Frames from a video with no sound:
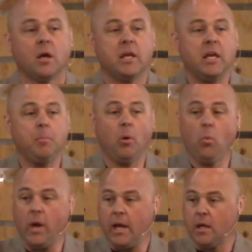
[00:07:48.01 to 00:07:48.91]
keep
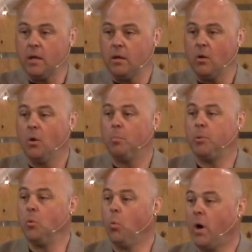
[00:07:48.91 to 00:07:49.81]
awake,
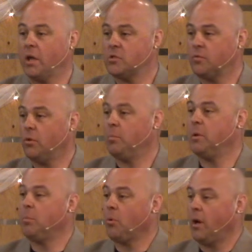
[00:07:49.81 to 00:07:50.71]
be watchful, and
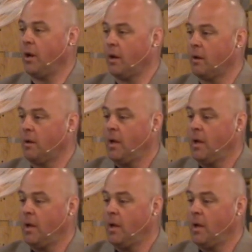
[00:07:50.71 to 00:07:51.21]
be praying.